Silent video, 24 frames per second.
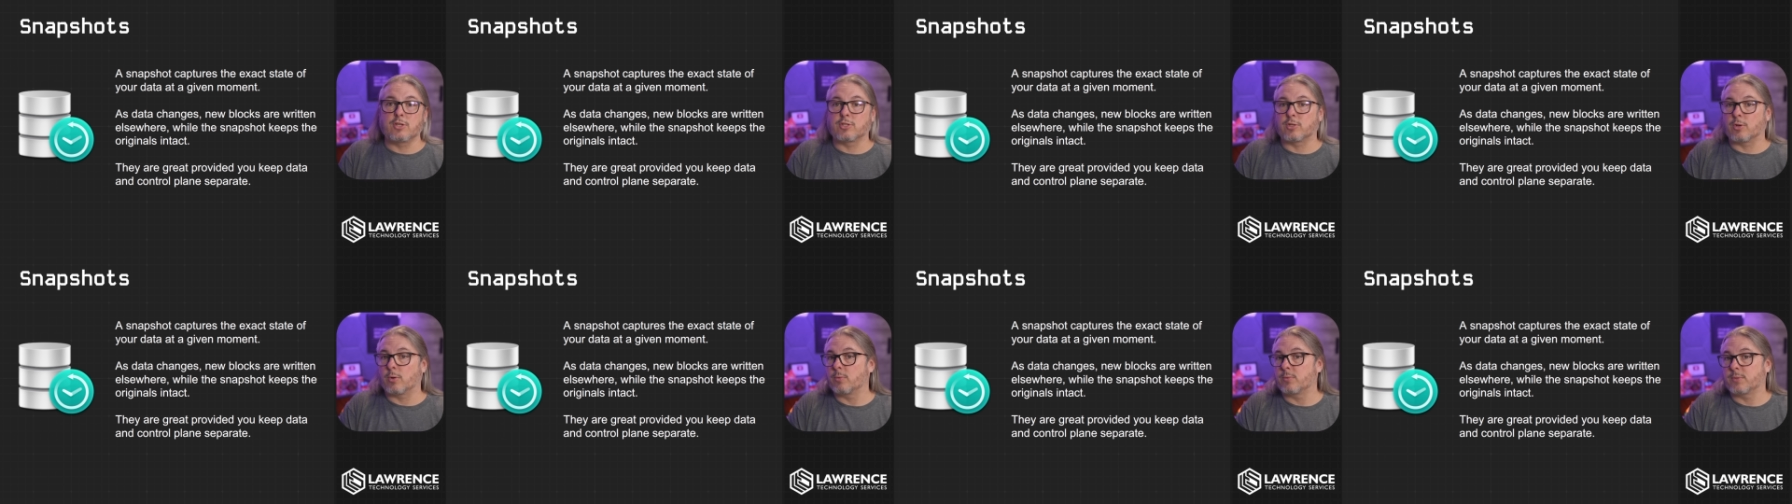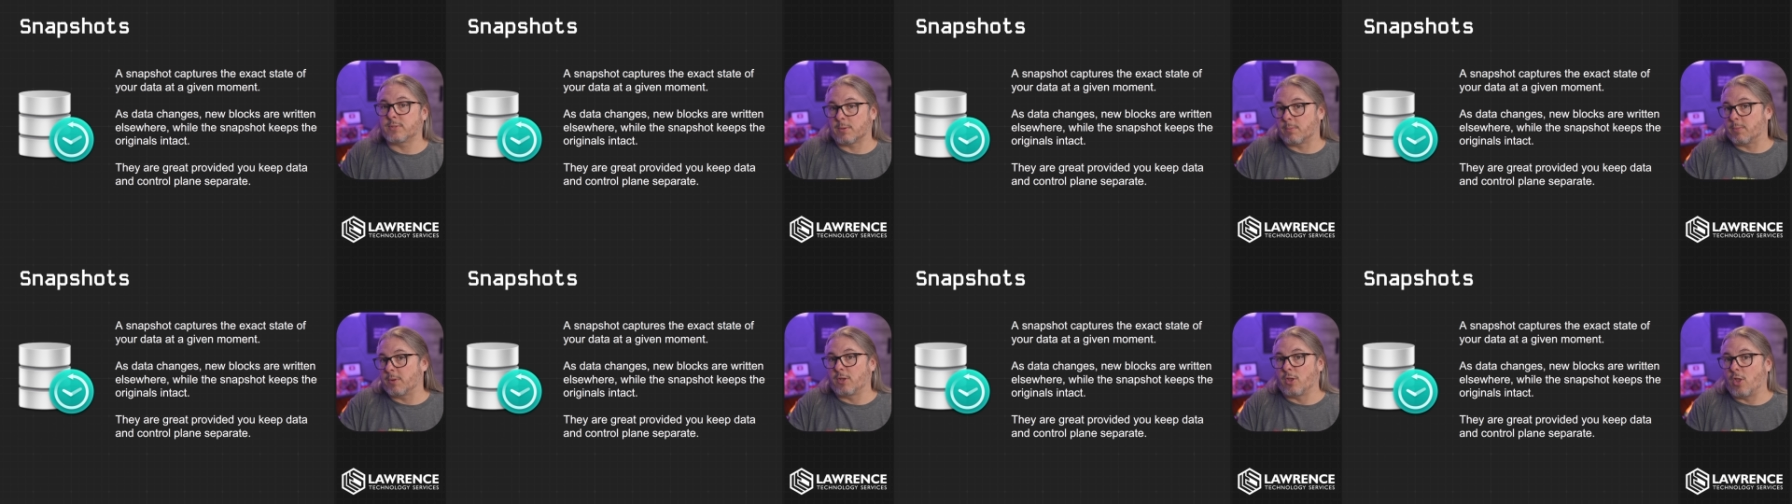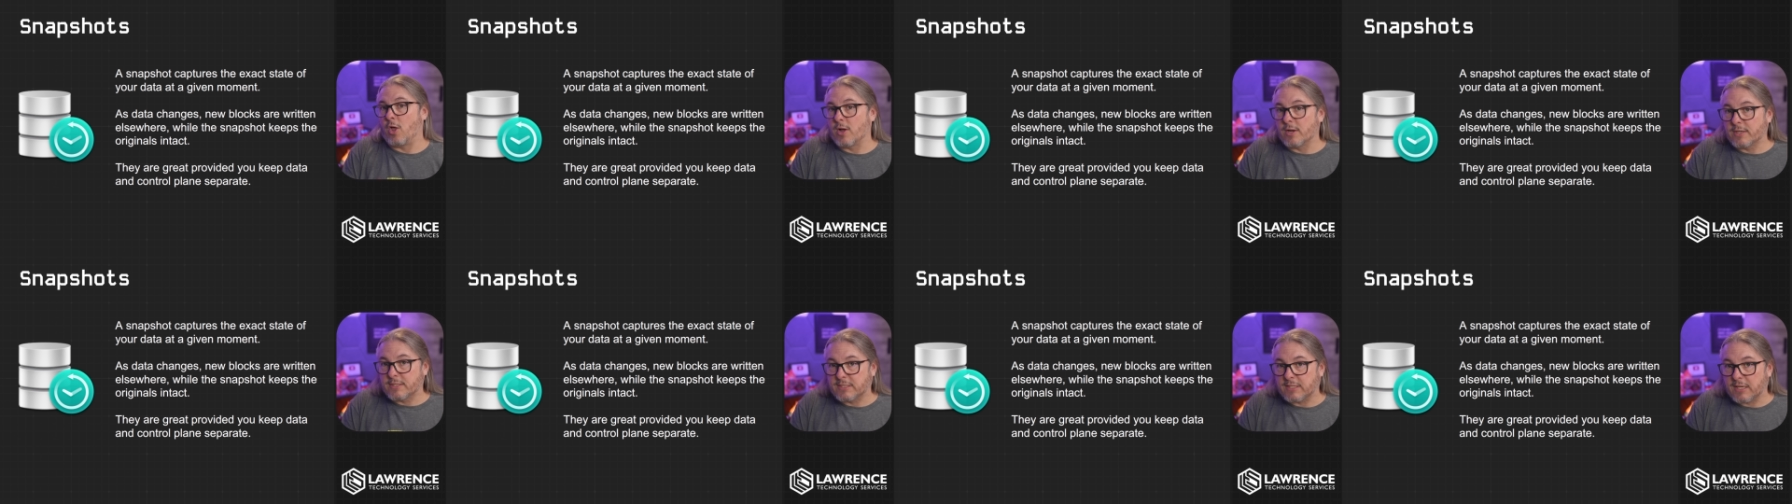So someone
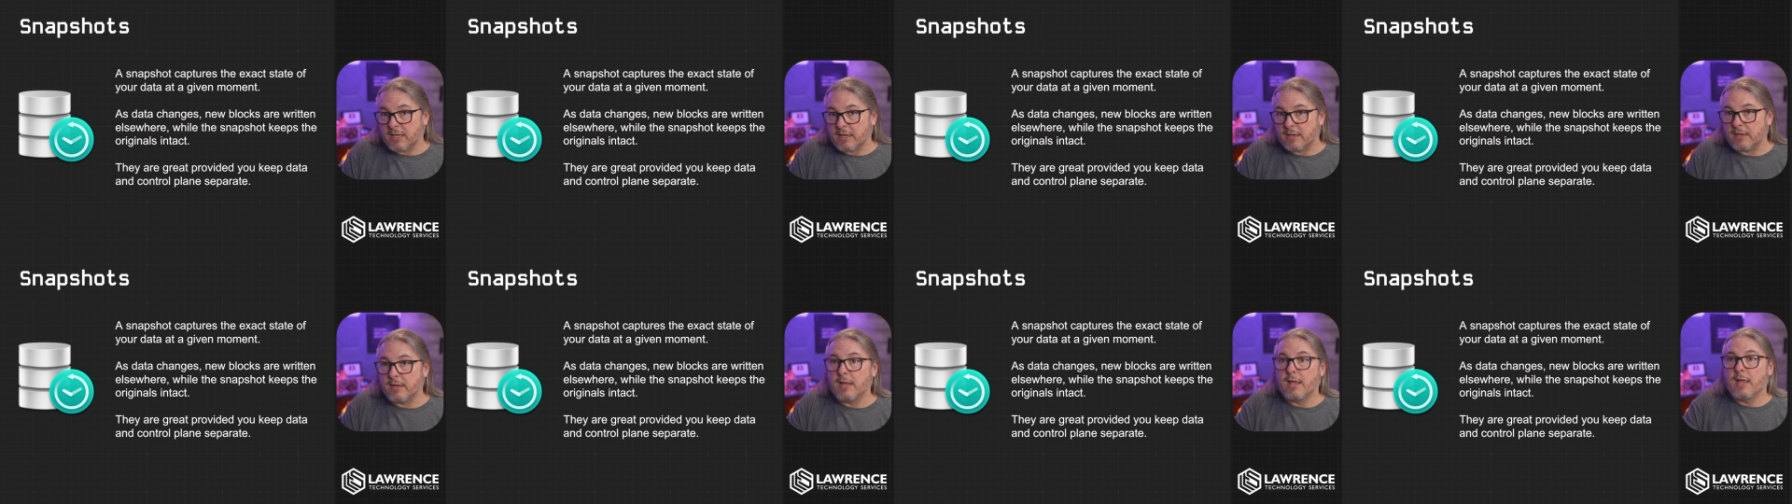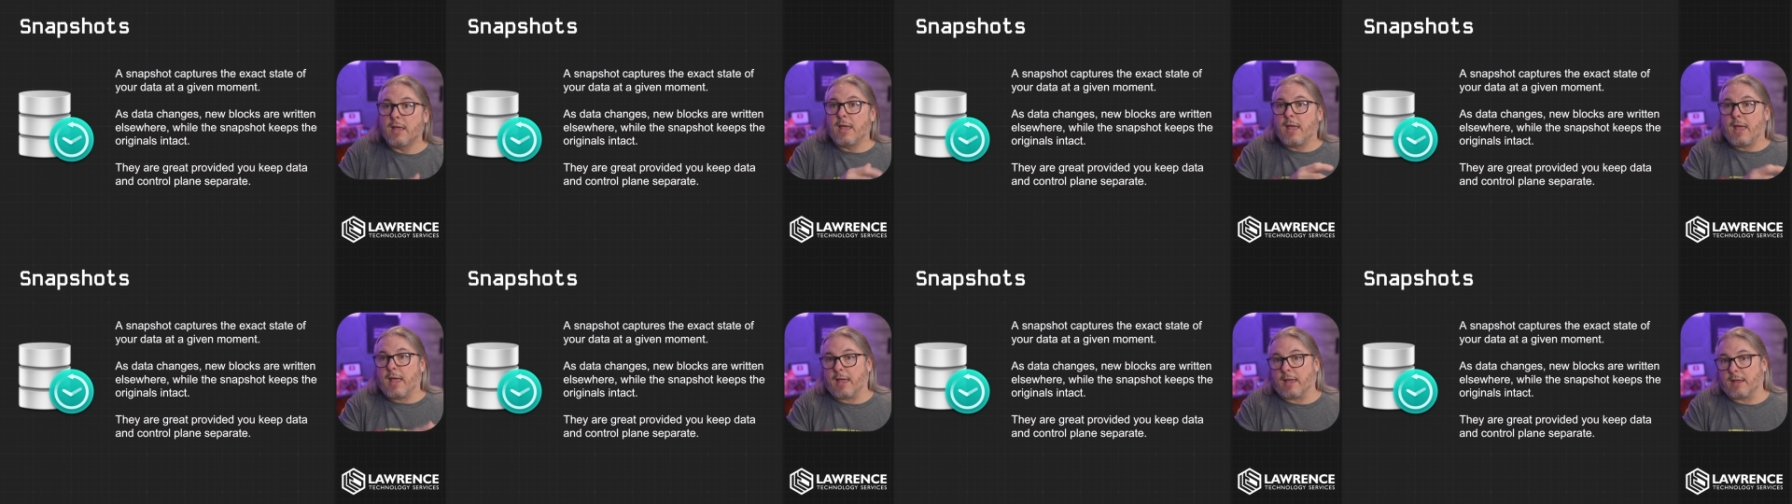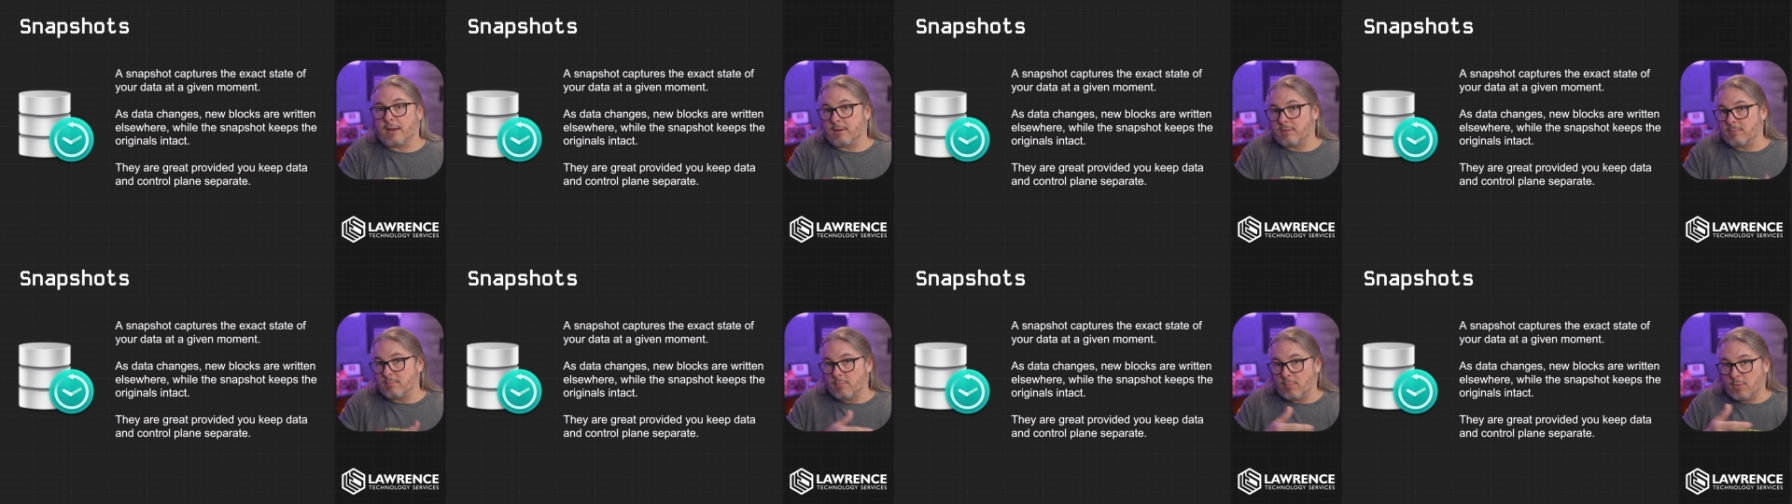logs in
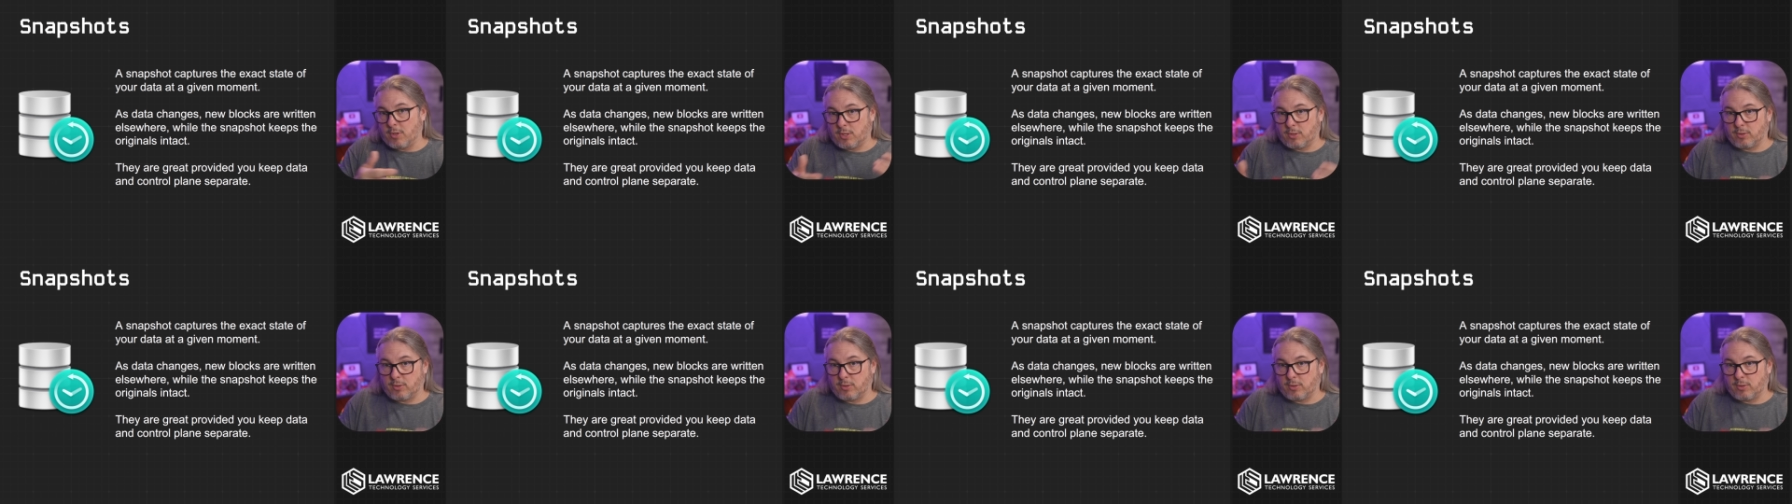and